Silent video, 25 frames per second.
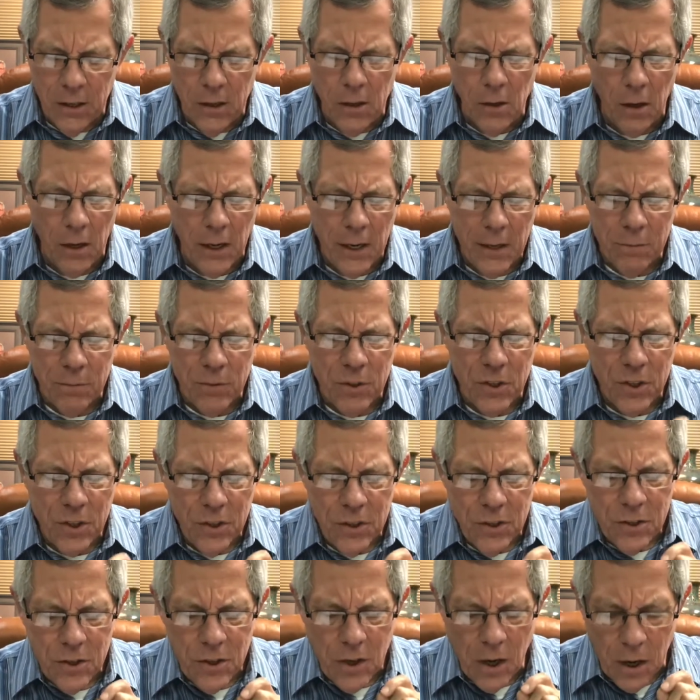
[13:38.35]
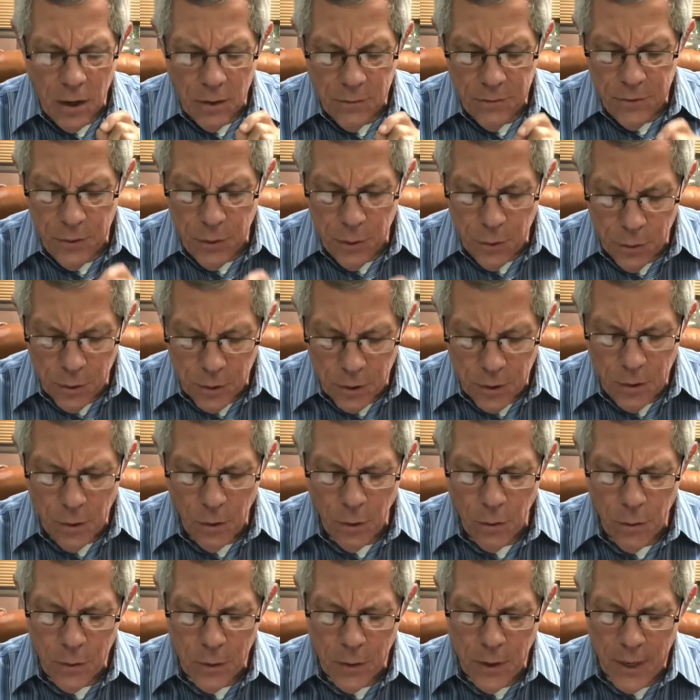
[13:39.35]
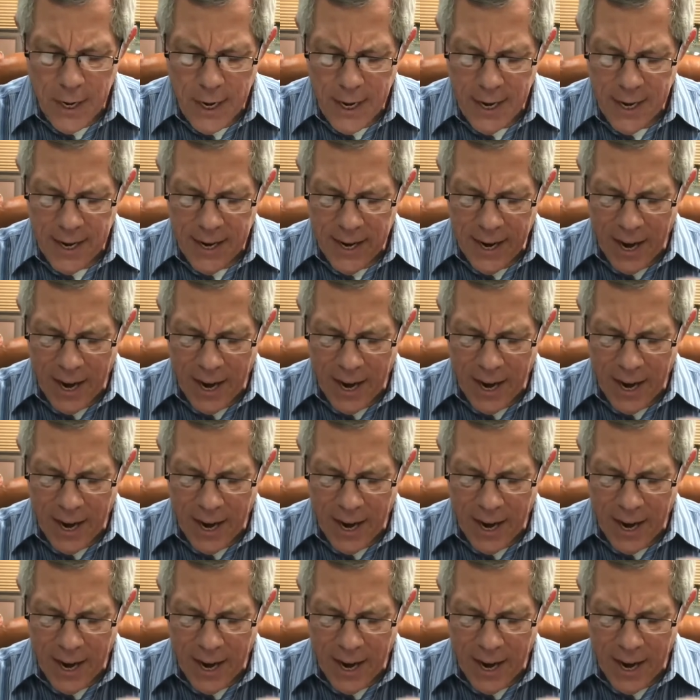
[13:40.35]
glimpses of your glory